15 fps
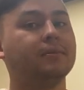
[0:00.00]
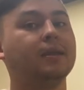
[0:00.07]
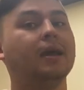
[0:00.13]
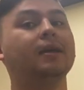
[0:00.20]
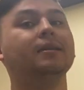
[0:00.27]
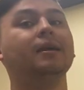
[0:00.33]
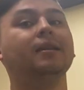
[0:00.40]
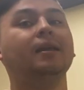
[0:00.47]

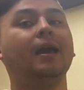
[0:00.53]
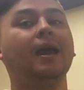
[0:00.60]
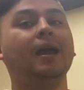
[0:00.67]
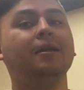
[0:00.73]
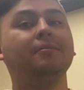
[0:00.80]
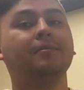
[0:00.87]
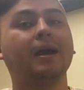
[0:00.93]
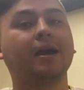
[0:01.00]
And then
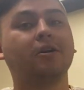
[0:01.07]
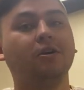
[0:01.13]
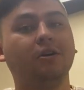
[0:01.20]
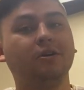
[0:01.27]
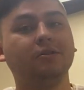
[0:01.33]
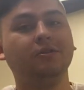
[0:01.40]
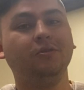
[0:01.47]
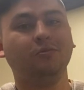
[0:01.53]
end back
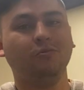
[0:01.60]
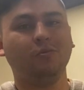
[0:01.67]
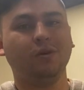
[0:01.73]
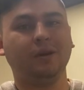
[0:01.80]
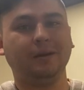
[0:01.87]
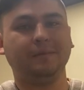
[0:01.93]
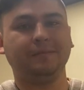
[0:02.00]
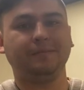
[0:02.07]
on 1.